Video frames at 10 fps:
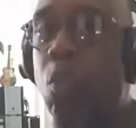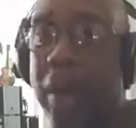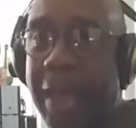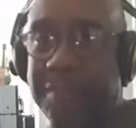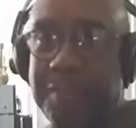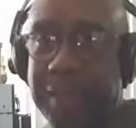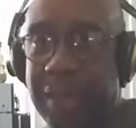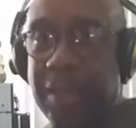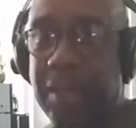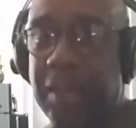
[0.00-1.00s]
I
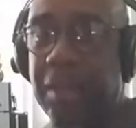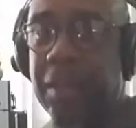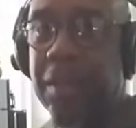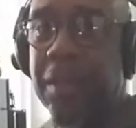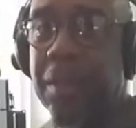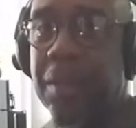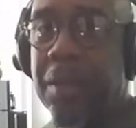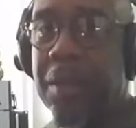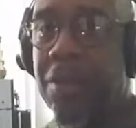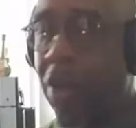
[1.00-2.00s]
said.
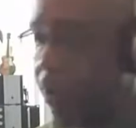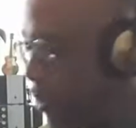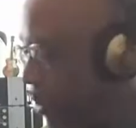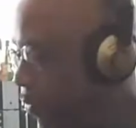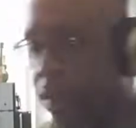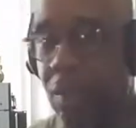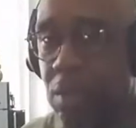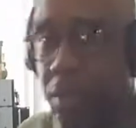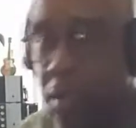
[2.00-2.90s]
Calling me freaking...